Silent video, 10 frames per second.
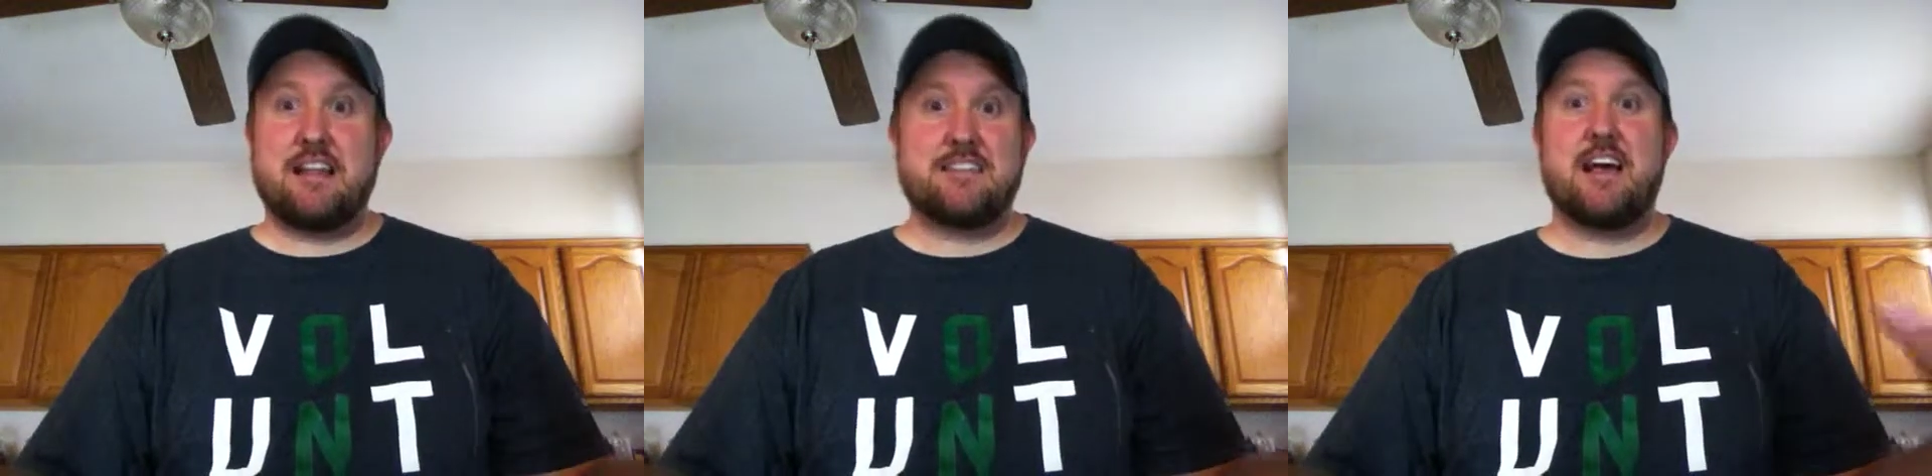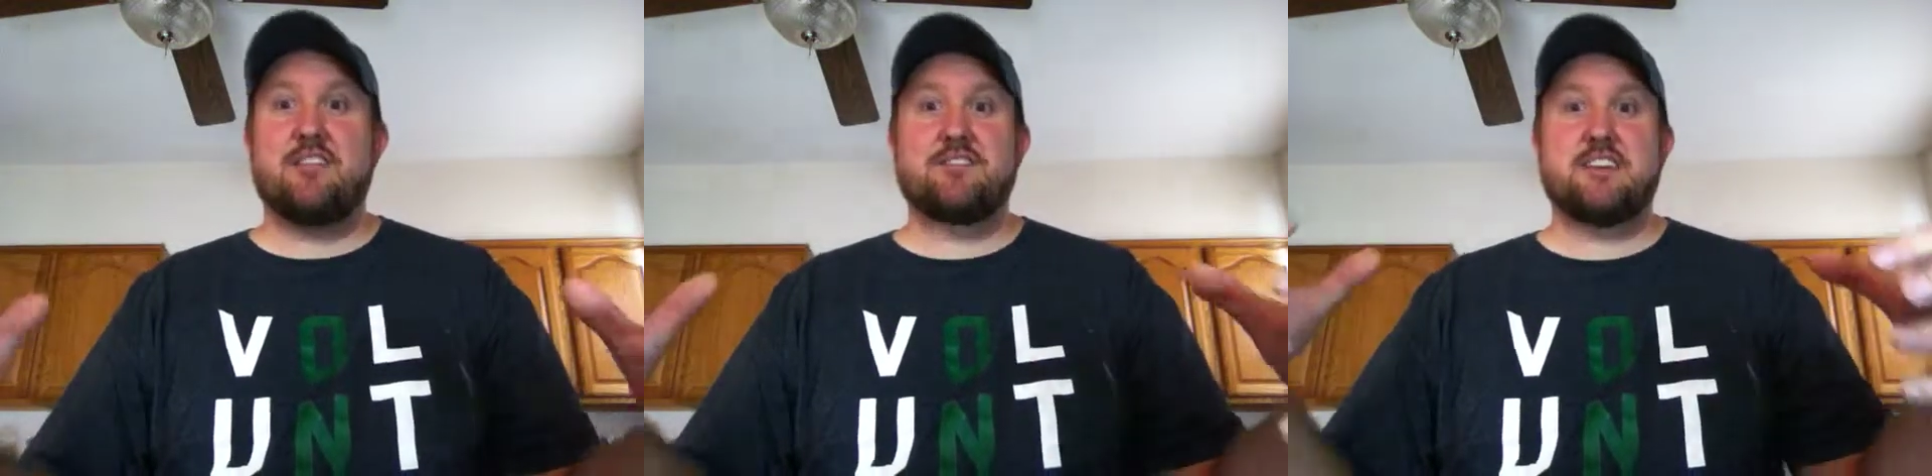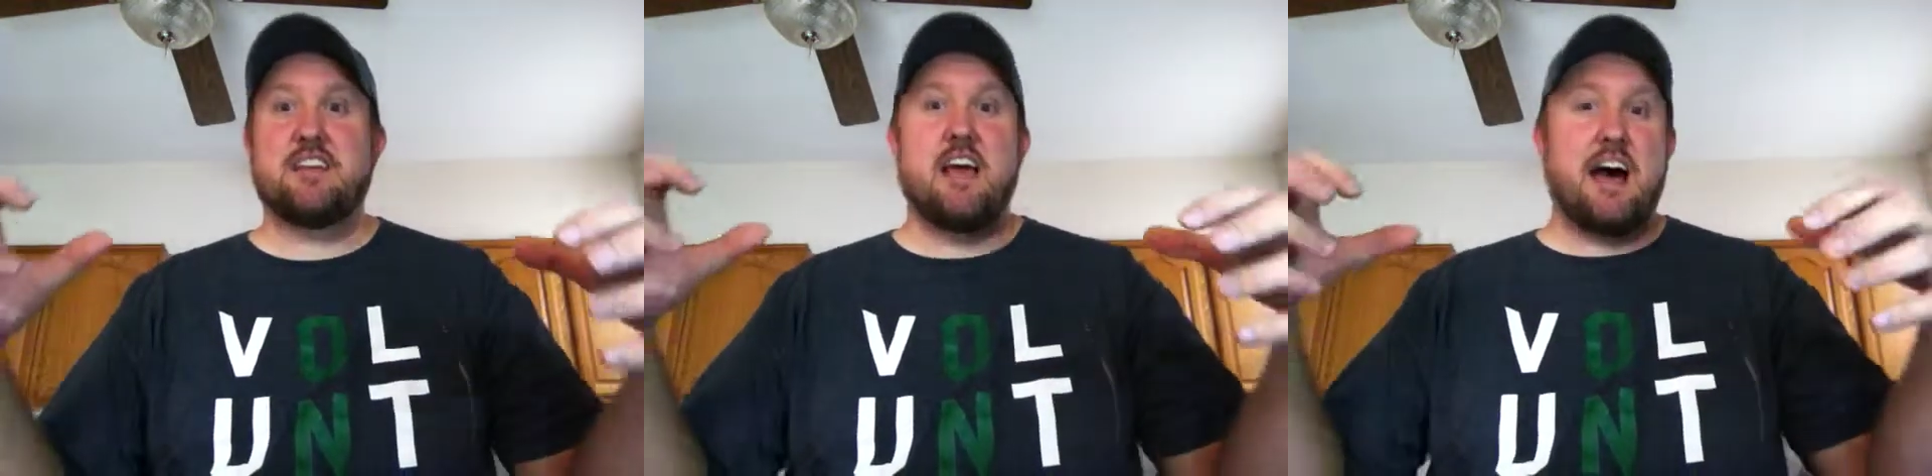
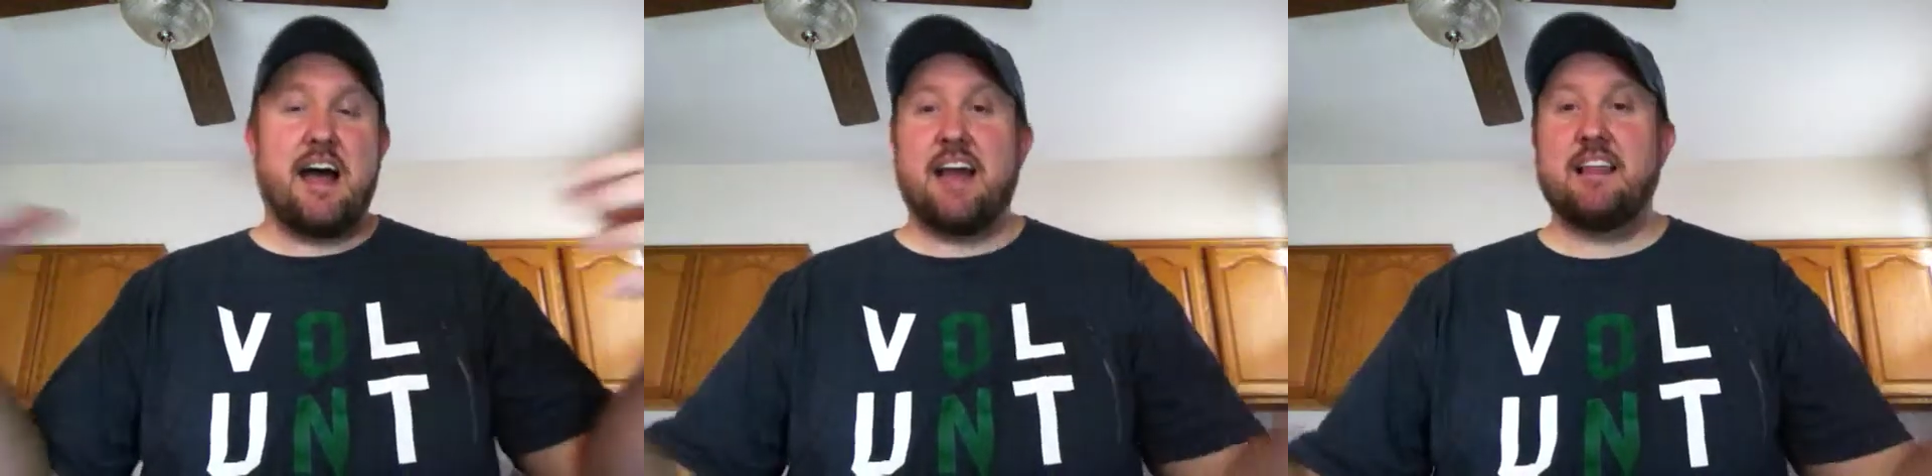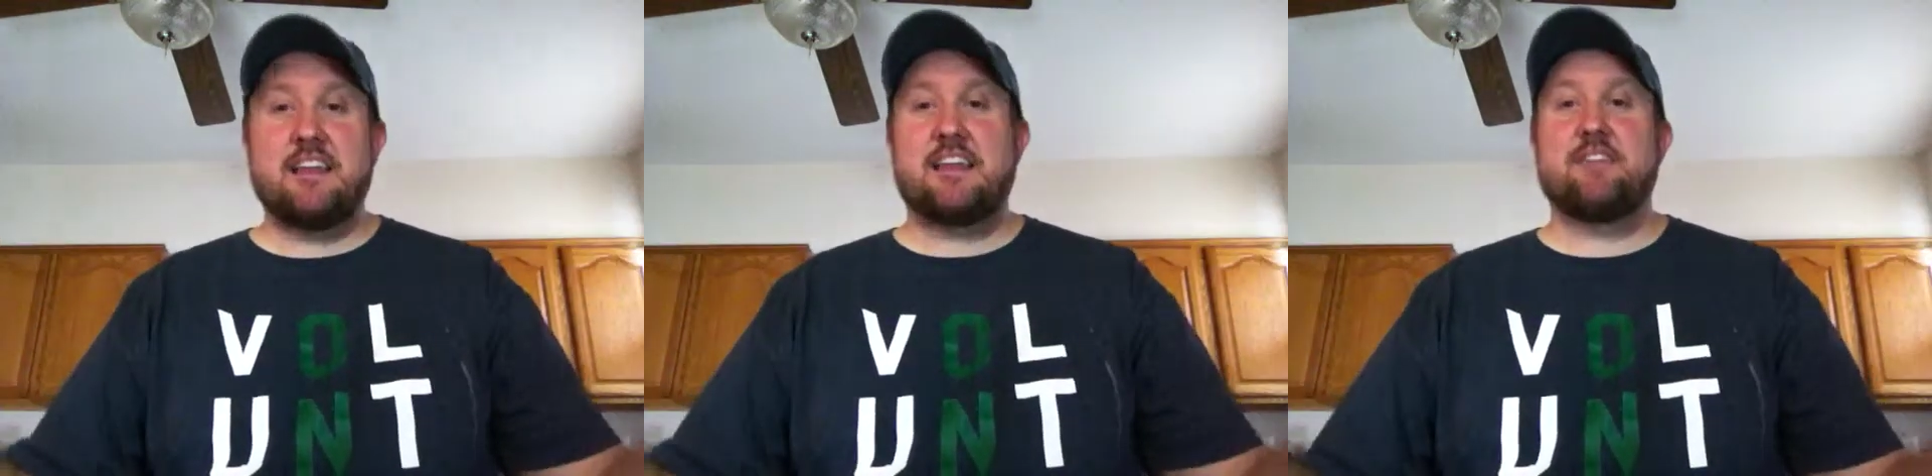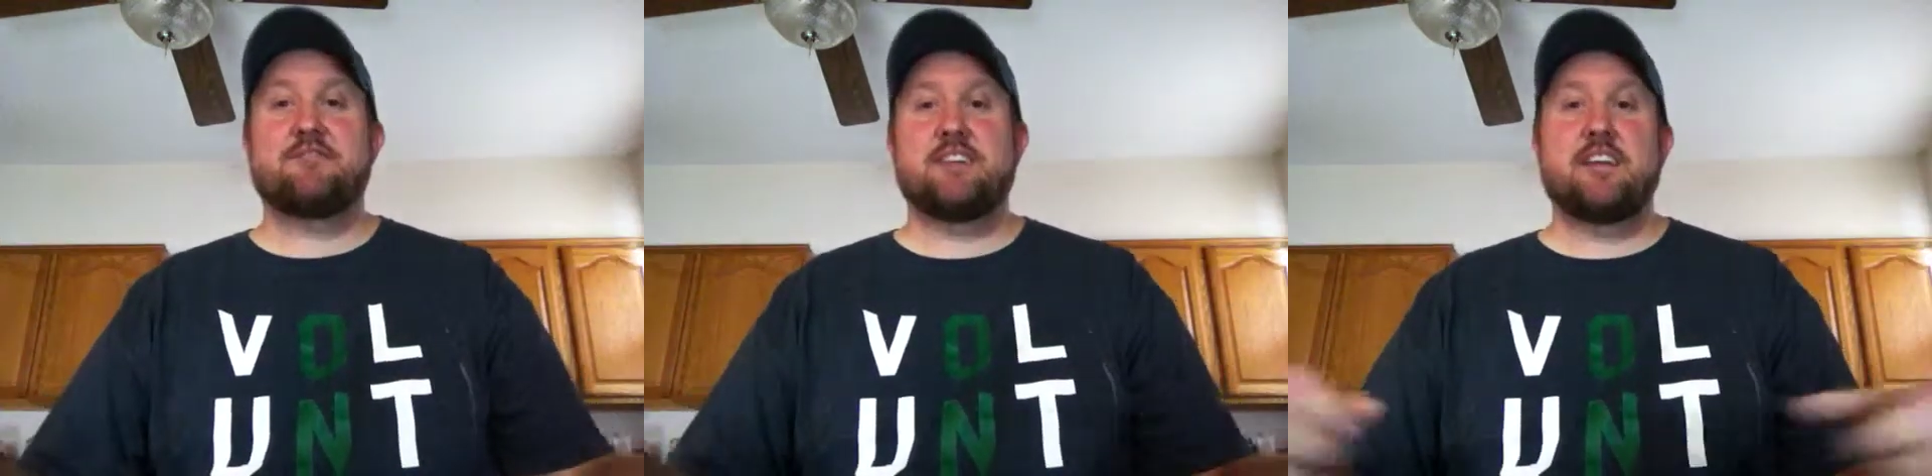talented, highly
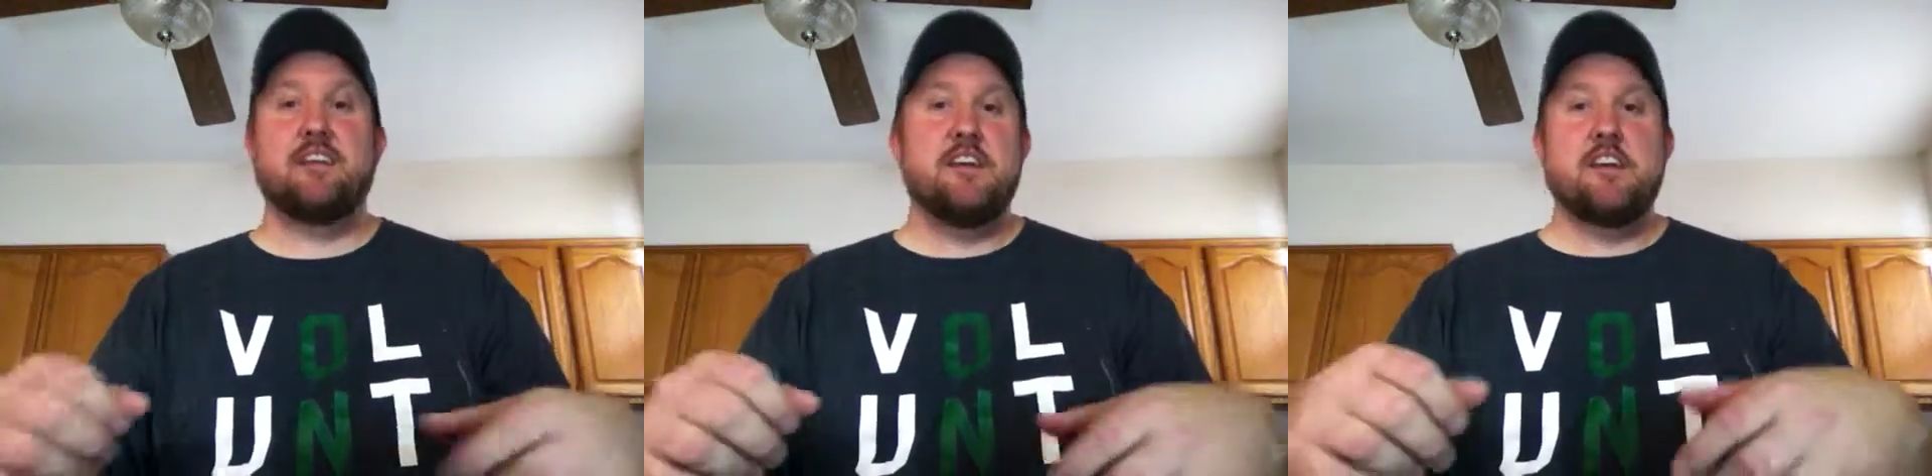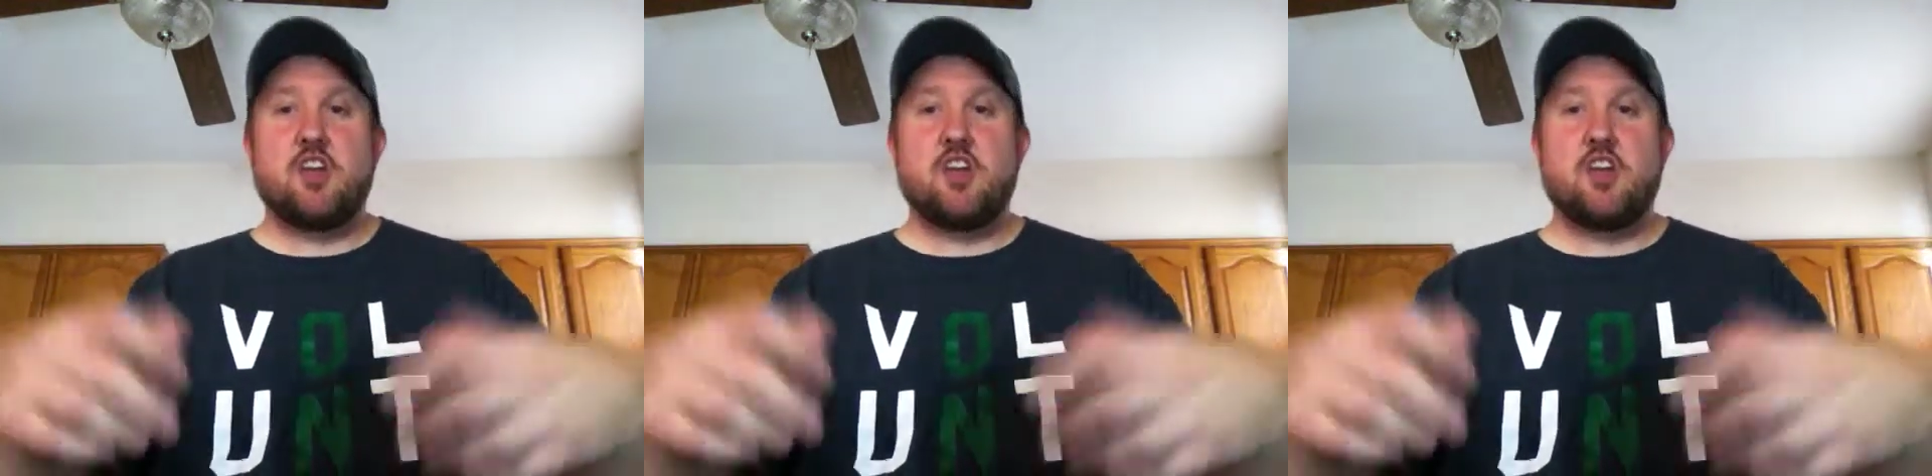gifted,